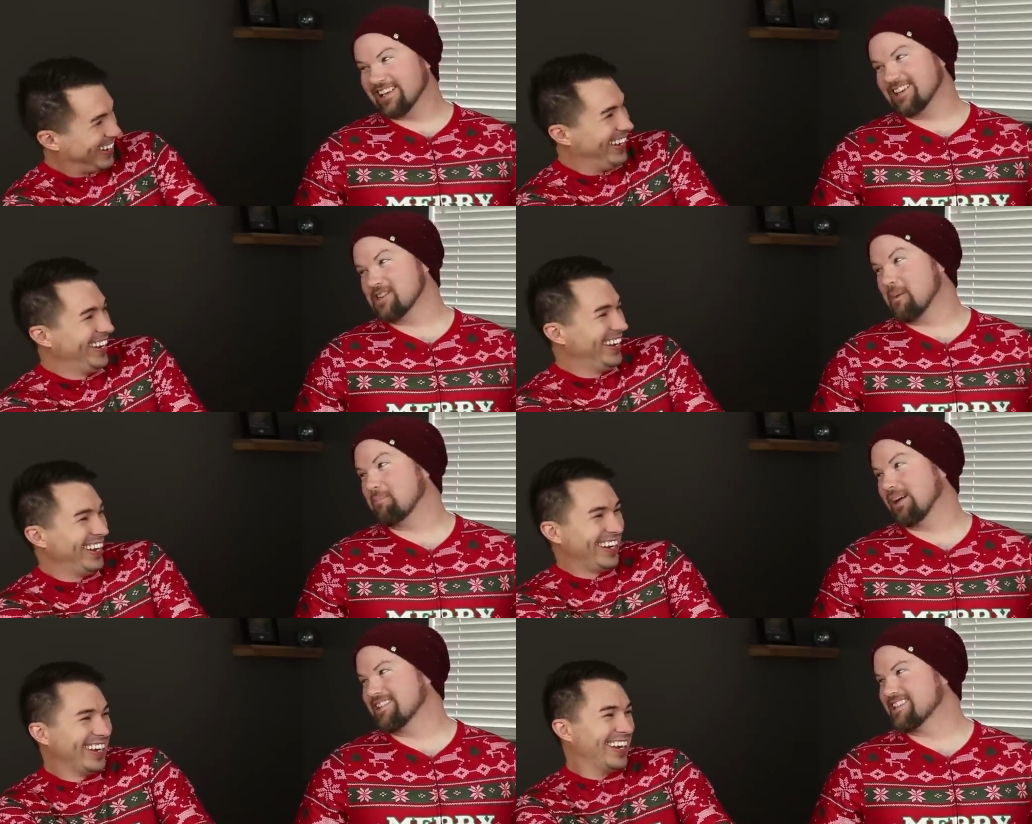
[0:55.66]
Speaker 1: thing there's not
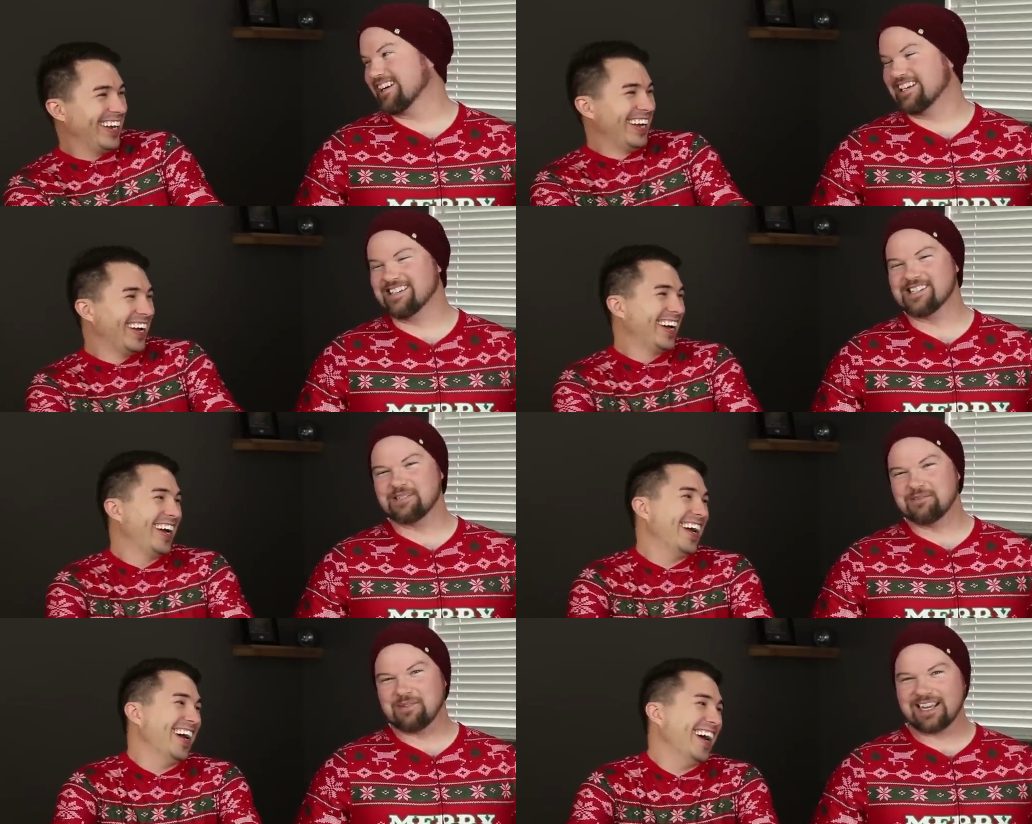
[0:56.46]
buttons on here.
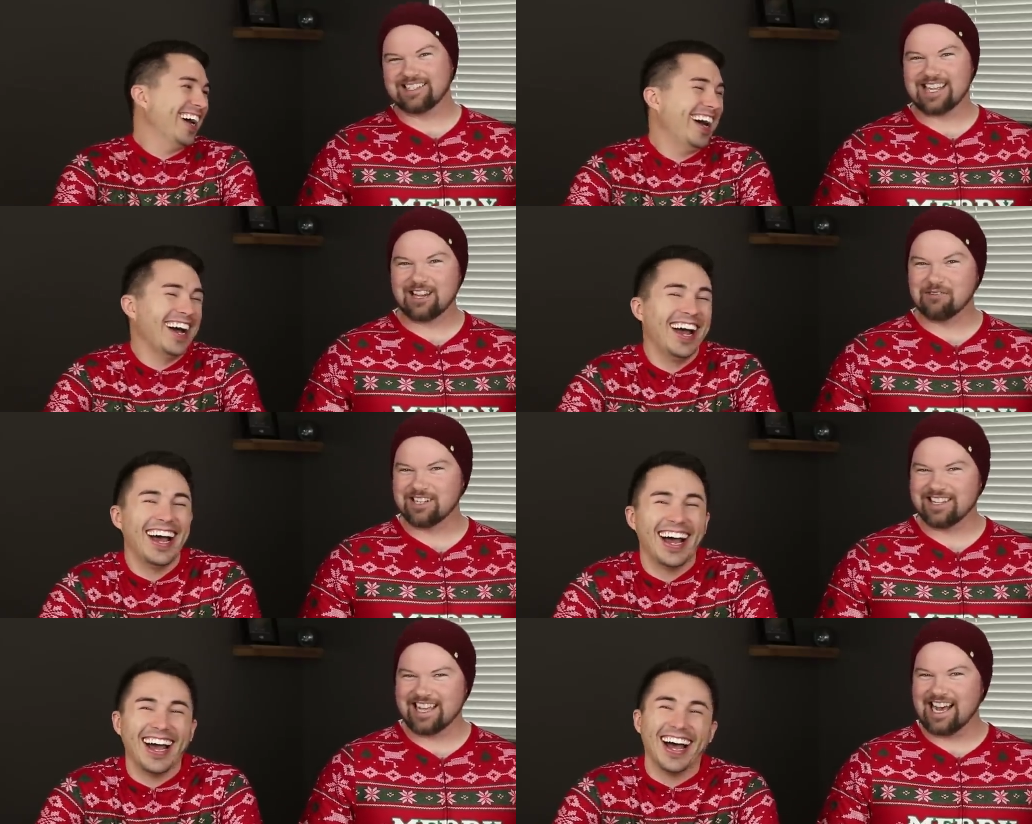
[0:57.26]
Someone might take one
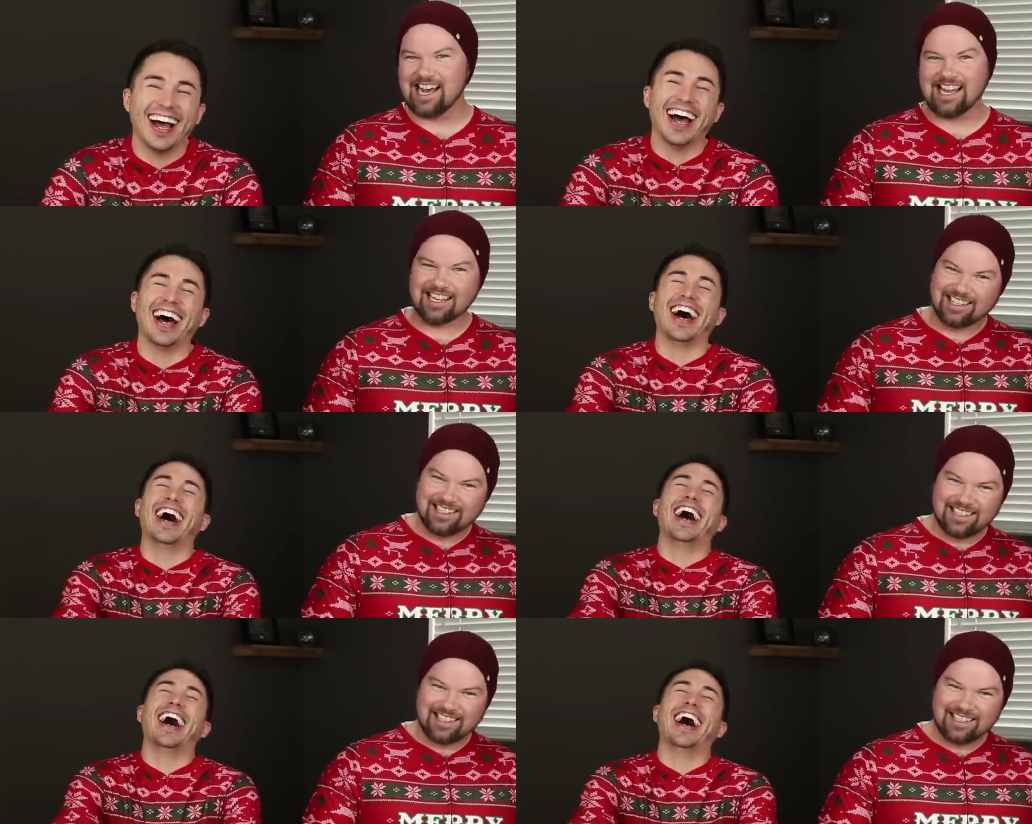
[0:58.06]
to the eye.